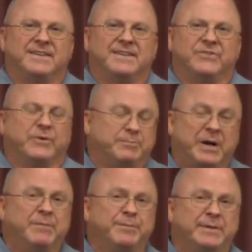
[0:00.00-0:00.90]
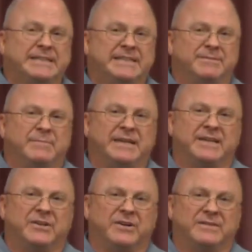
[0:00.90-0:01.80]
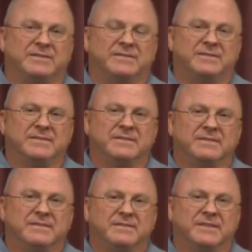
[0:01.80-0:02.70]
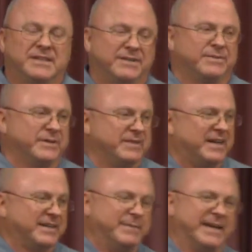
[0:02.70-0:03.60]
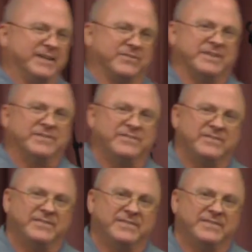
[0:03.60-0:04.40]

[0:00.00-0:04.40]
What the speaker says: So he probably didn't make it on the cover of a lot of magazines.